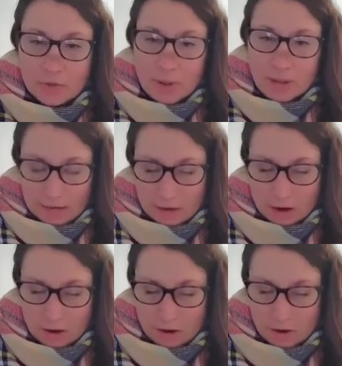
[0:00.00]

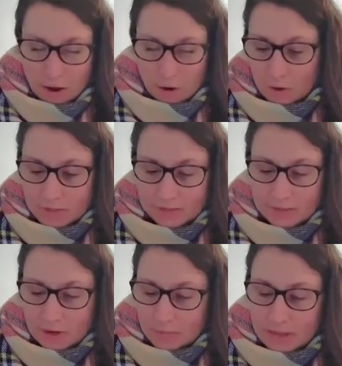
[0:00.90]
Medicare, what's
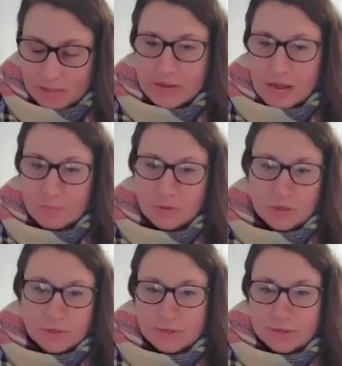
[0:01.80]
their best
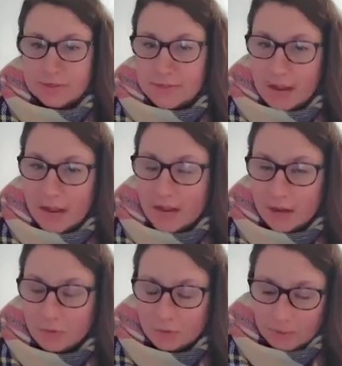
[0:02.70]
option? Is it staying
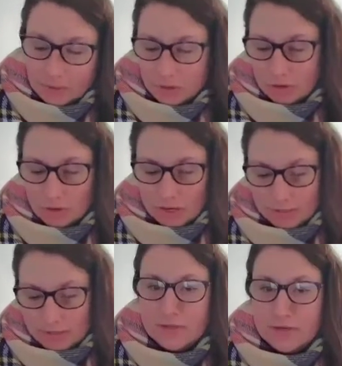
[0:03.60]
on group
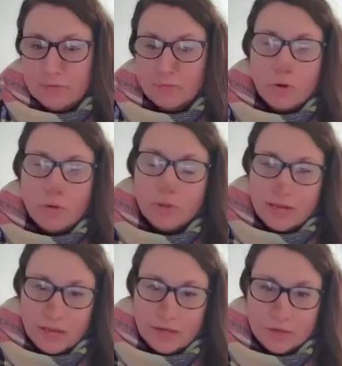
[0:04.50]
insurance? Is it
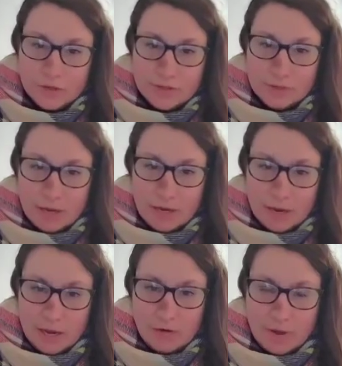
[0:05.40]
enrolling in just a
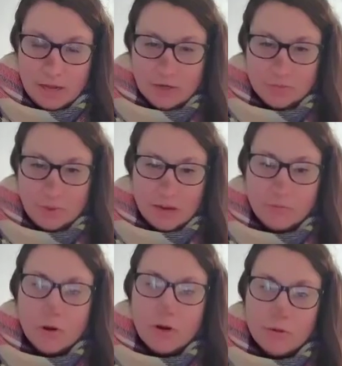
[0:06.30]
Medicare Advantage plan?
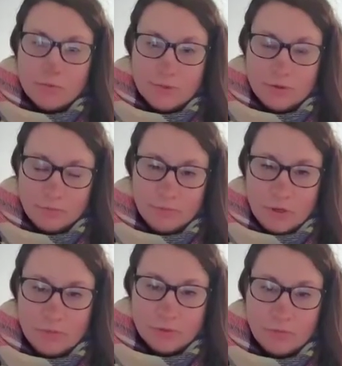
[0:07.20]
What are those
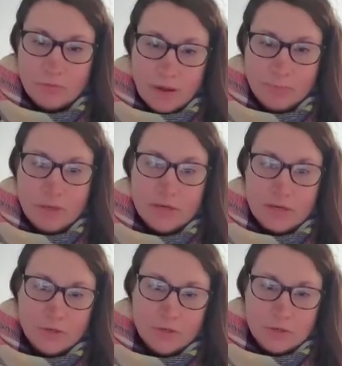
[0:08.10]
usual
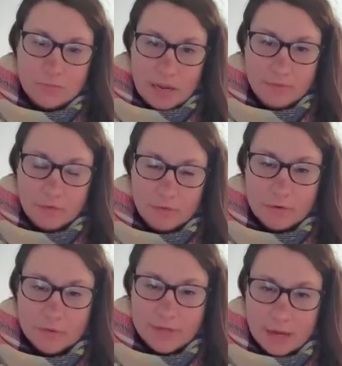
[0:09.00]
recommendations you make for
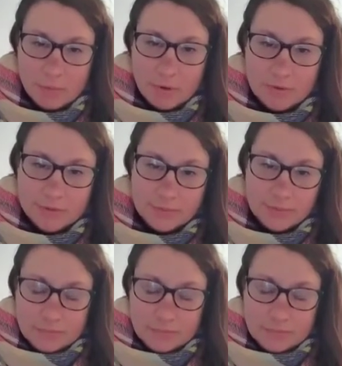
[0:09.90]
first timers?